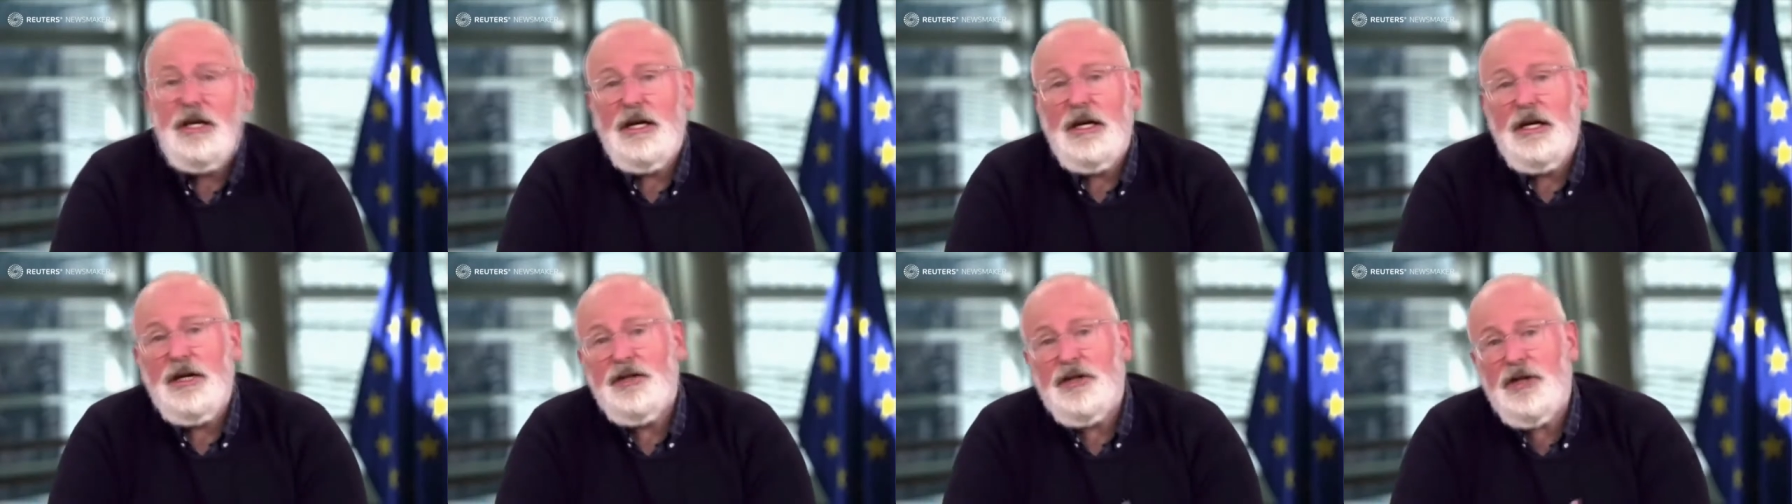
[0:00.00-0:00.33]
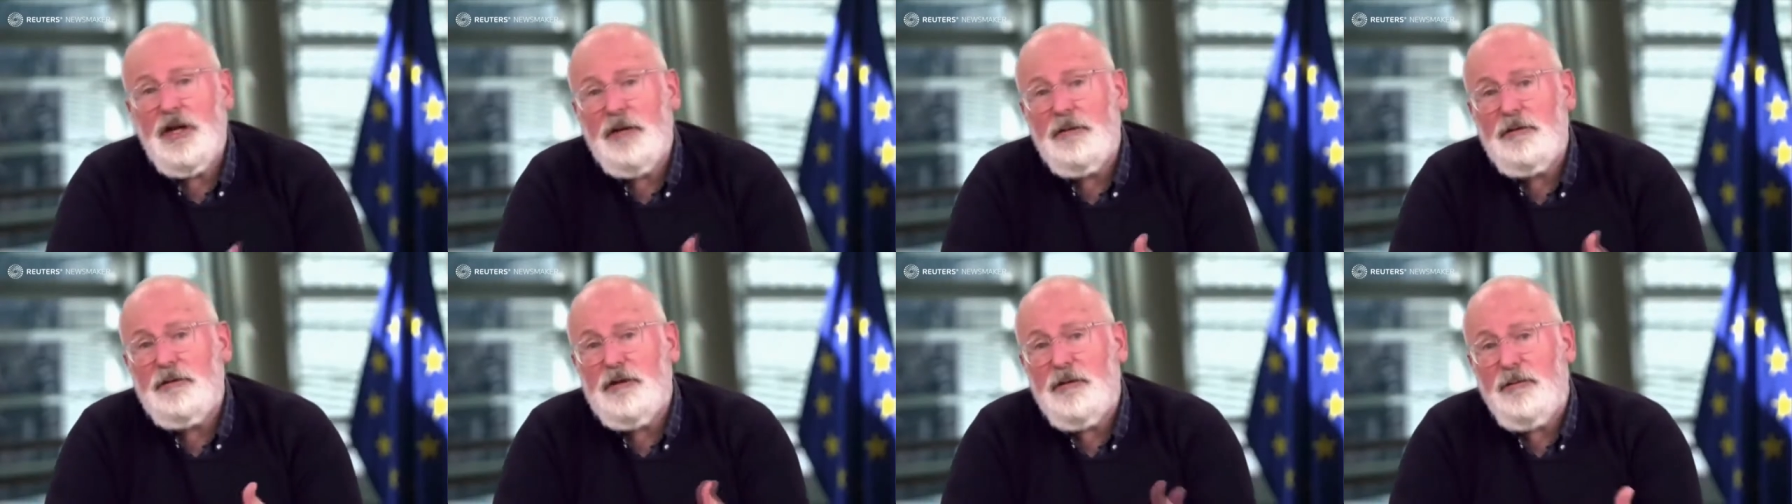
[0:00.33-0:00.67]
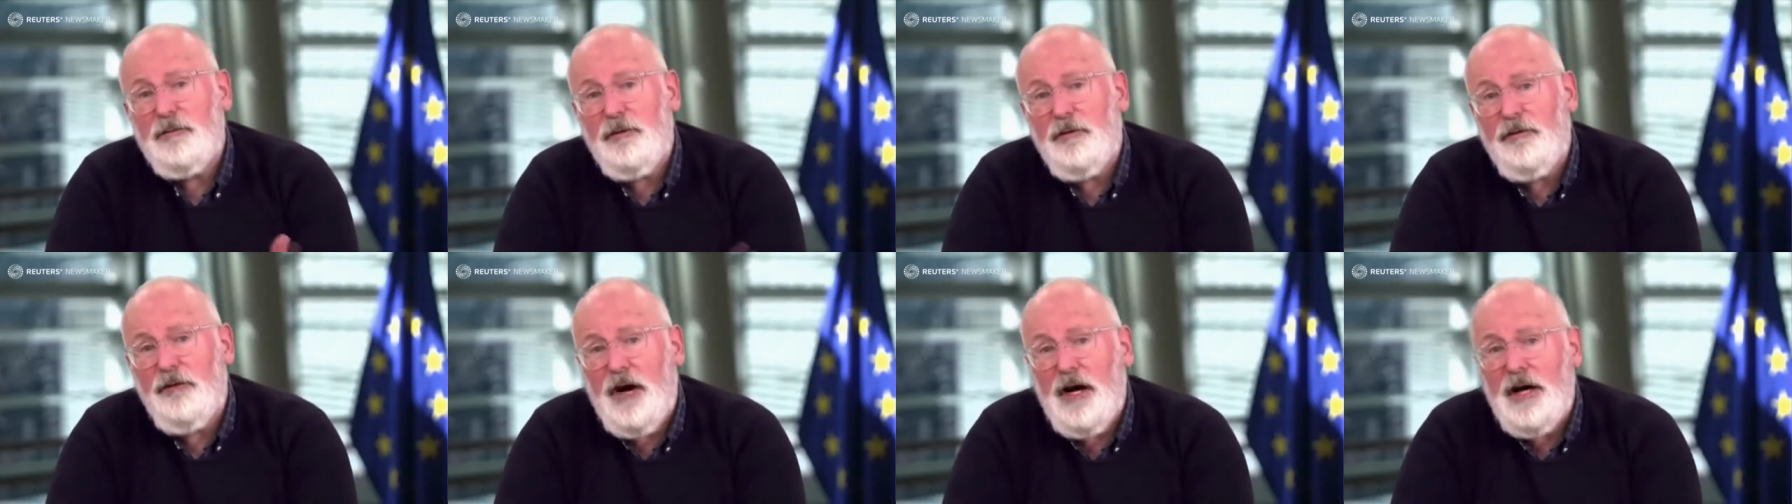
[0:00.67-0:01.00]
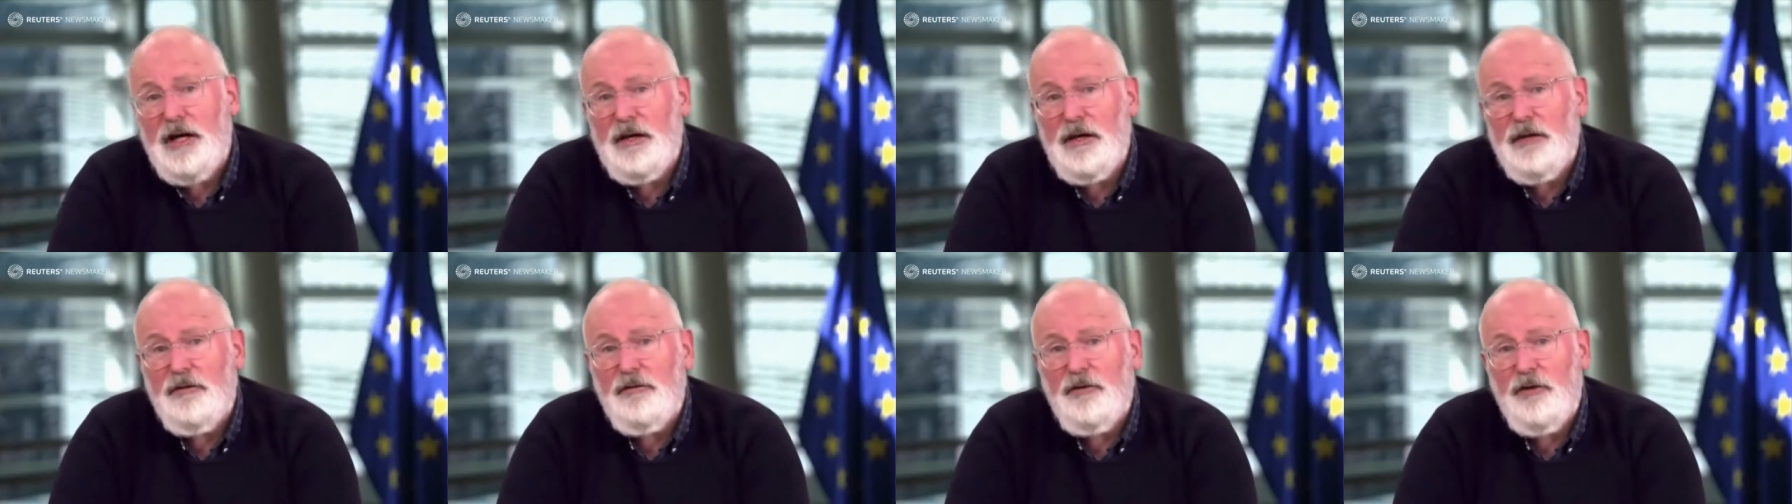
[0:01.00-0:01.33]
in terms of
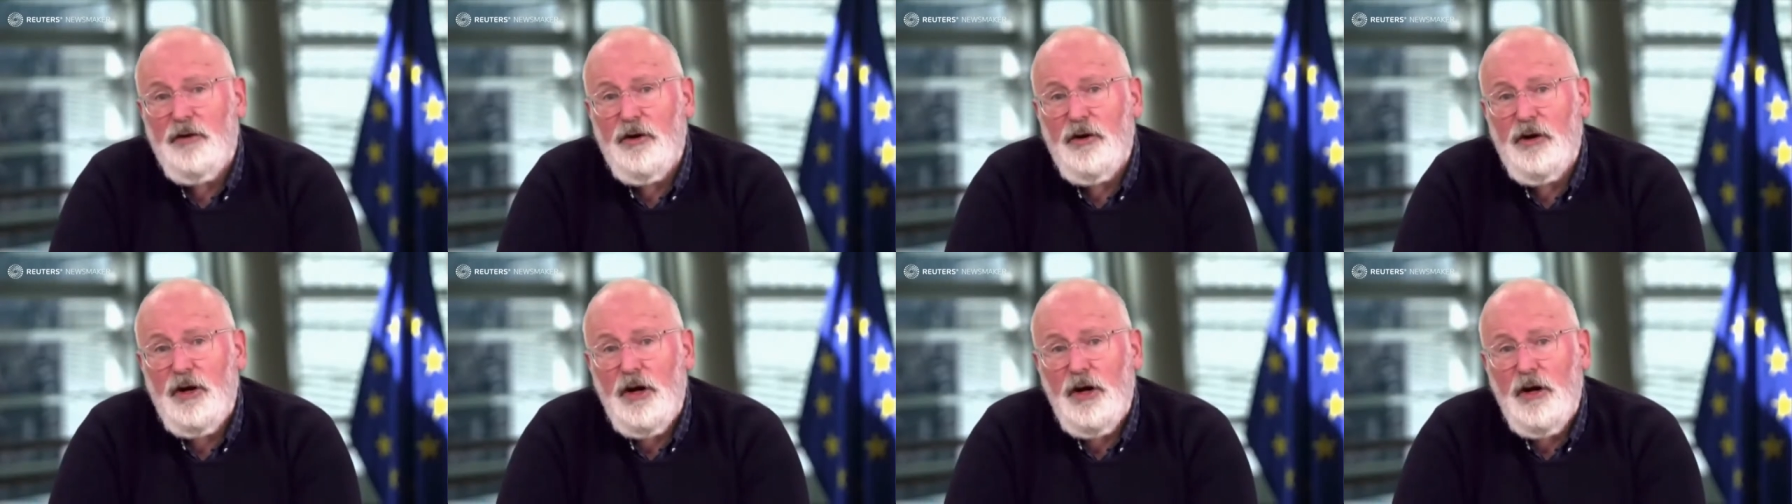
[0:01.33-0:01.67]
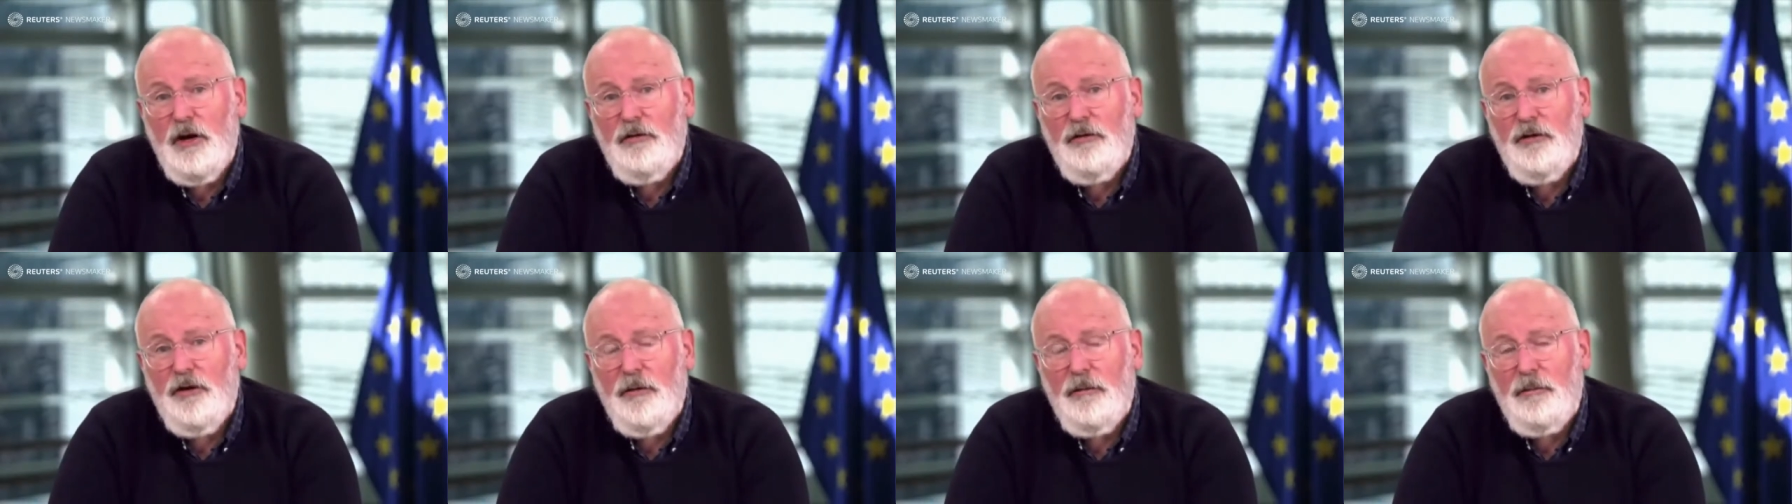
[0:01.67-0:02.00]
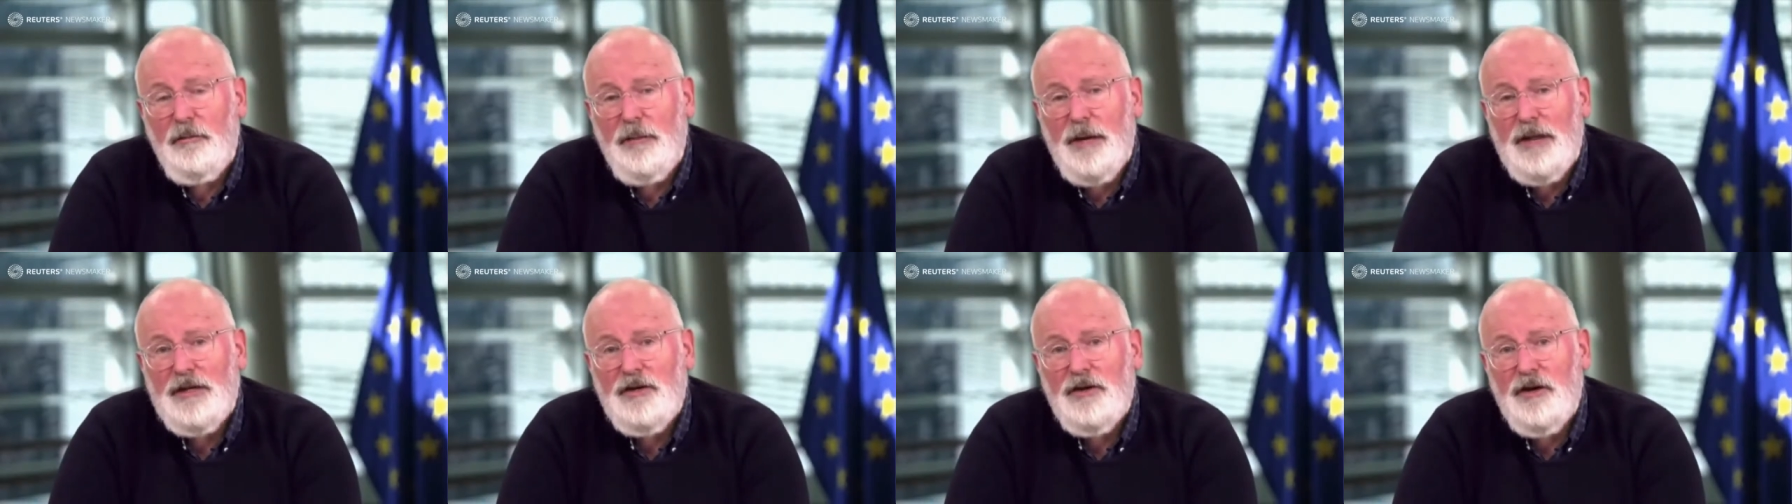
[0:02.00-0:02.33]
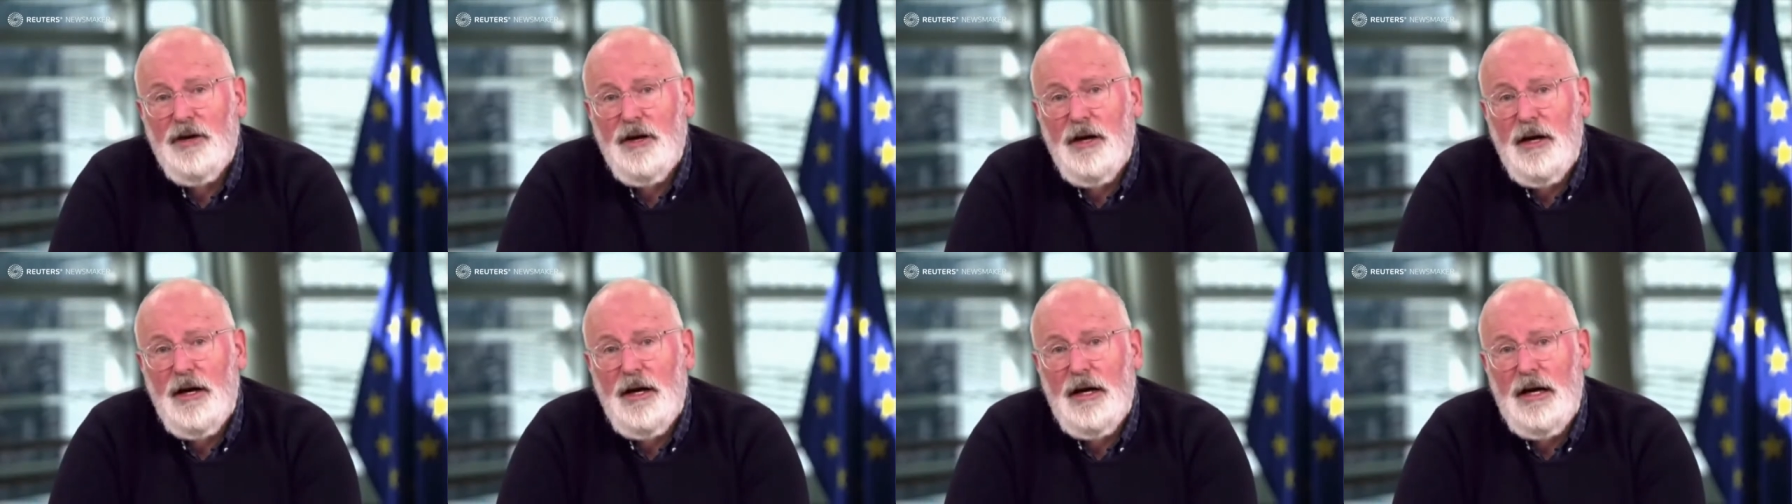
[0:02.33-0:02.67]
providing for
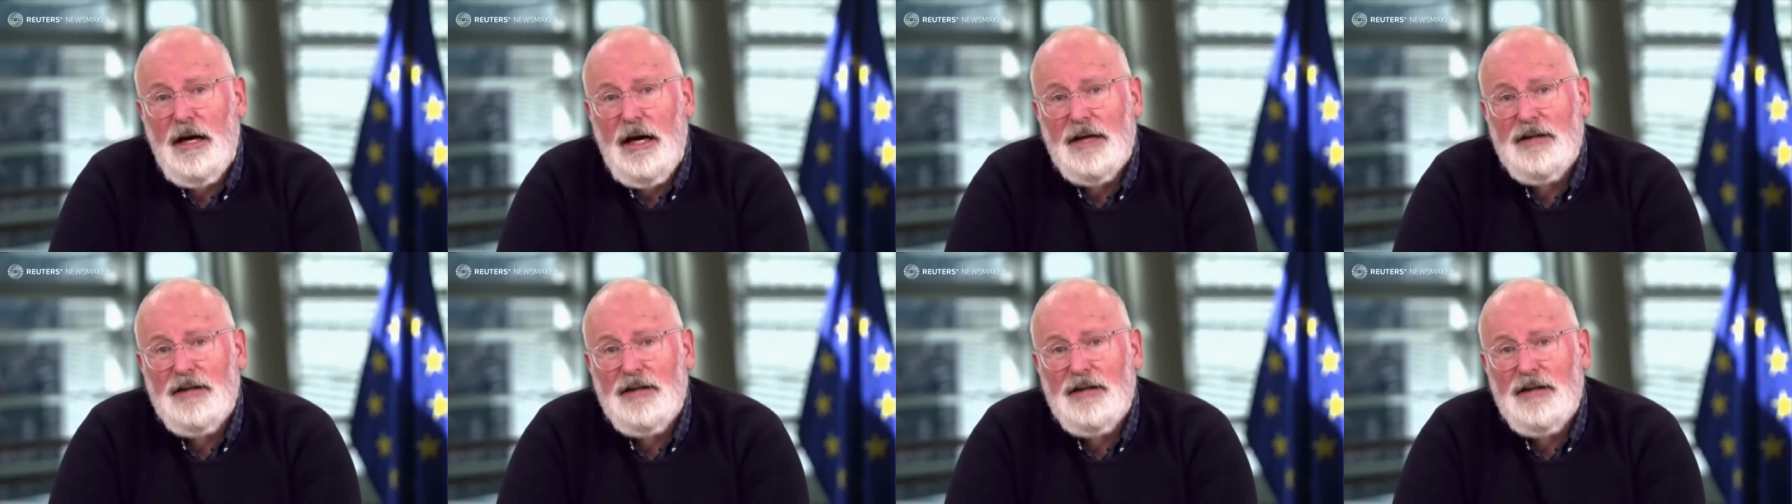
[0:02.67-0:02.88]
better